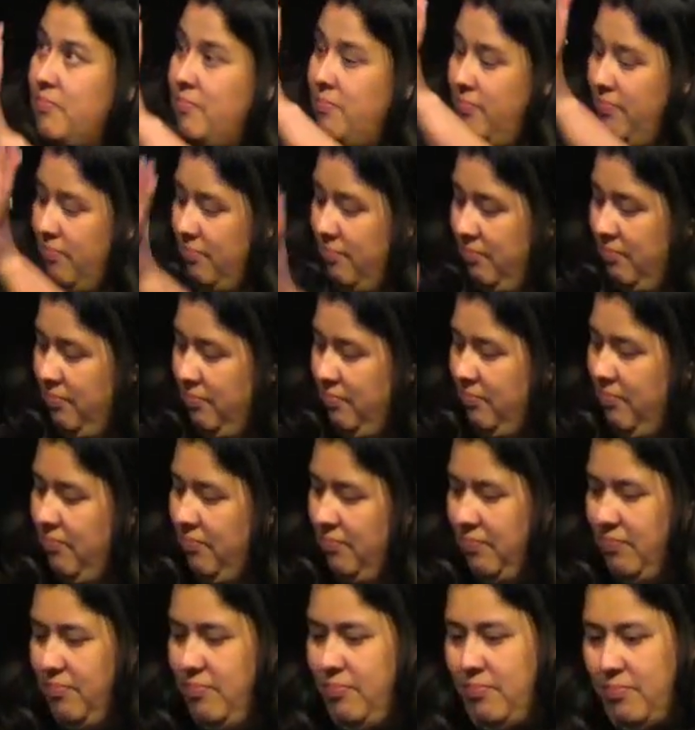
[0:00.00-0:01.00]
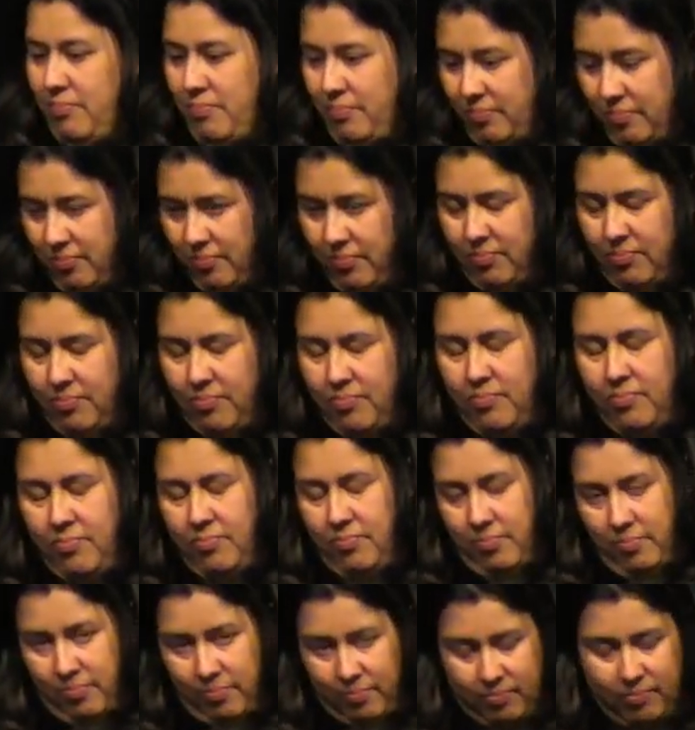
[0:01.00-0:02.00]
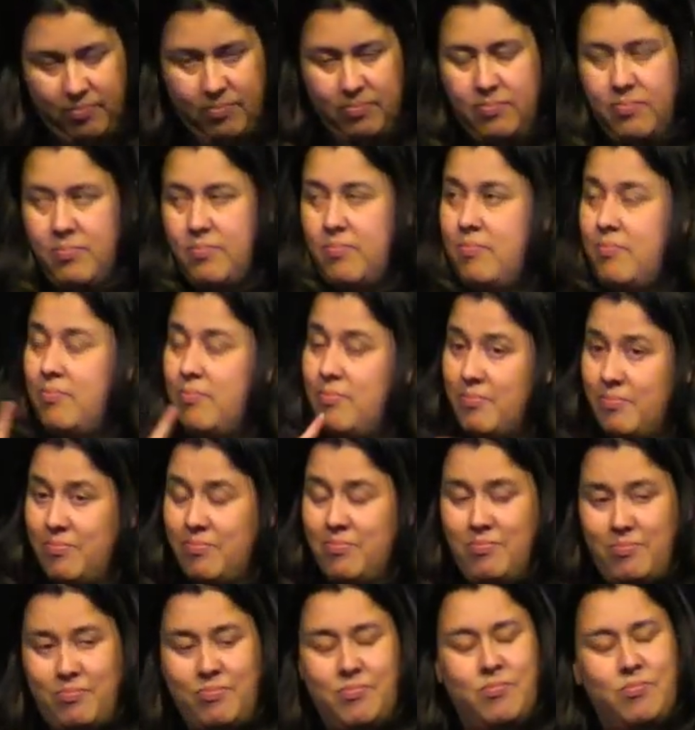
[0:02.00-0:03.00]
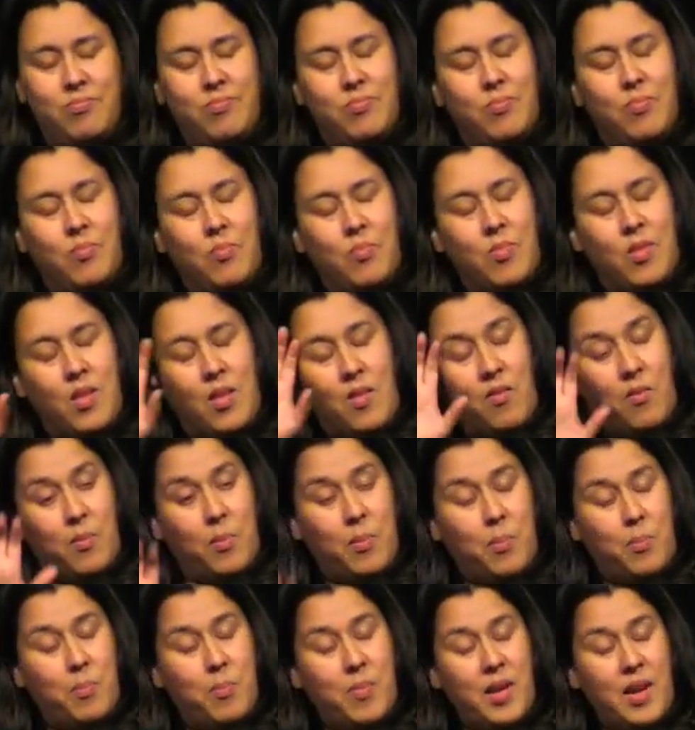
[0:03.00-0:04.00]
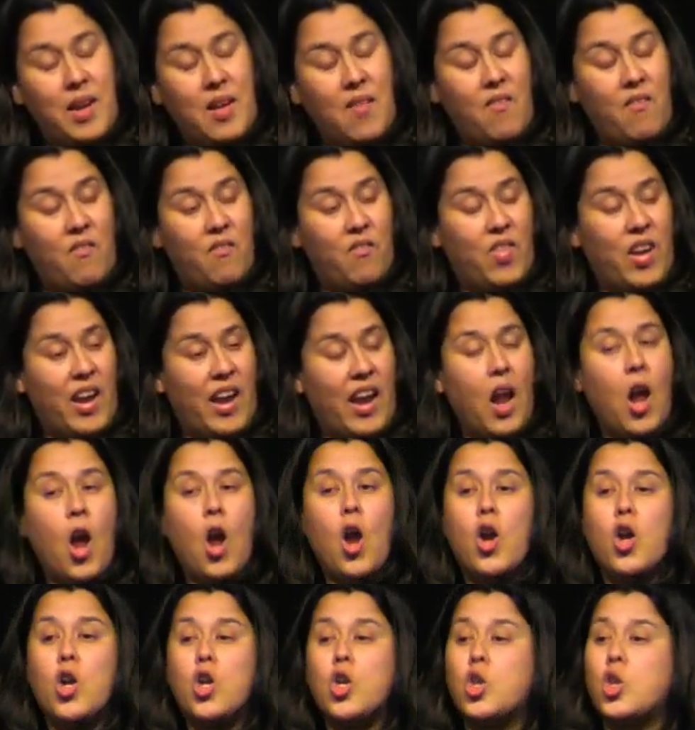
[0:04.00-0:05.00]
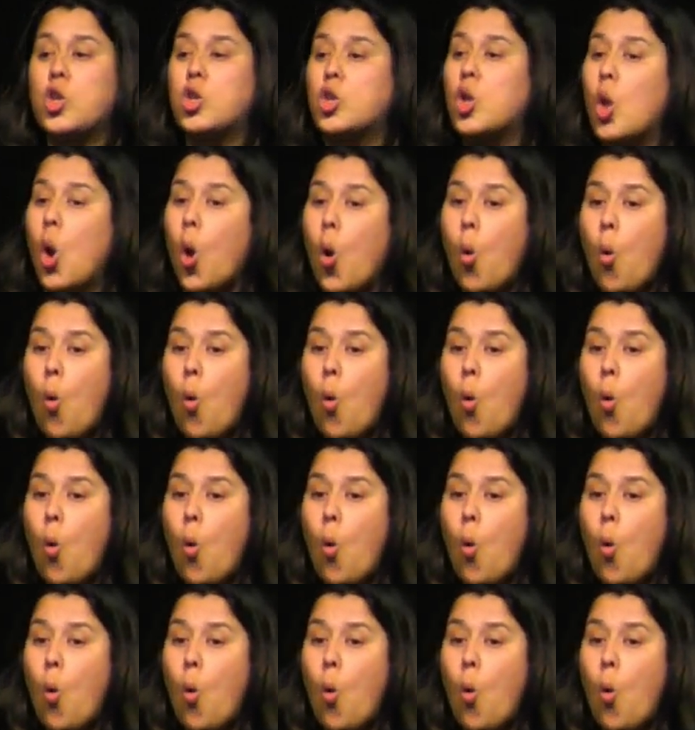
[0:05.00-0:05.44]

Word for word: Thomas said, My doubt is gone. And he said, I have faith.